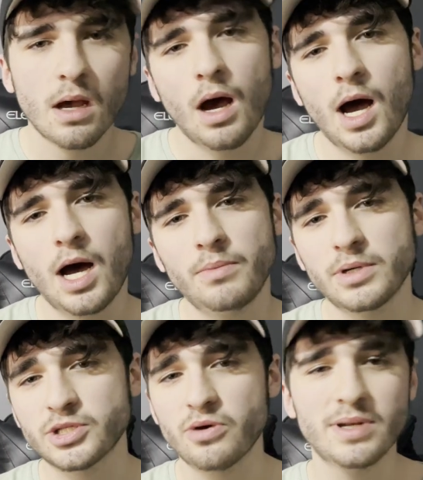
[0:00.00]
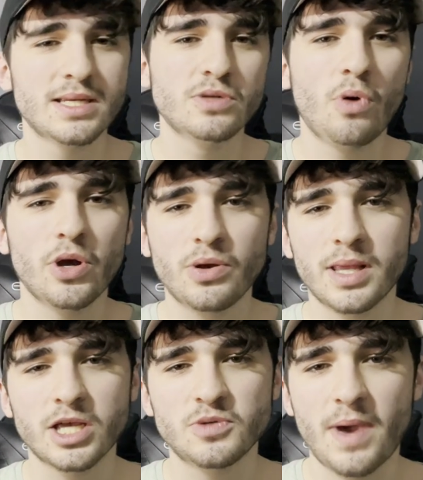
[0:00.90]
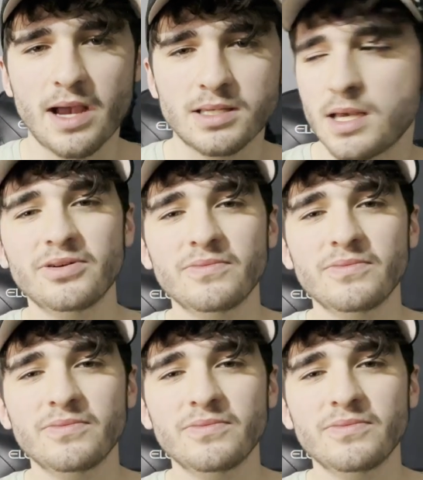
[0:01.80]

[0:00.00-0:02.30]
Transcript: Um, so this is what you can expect.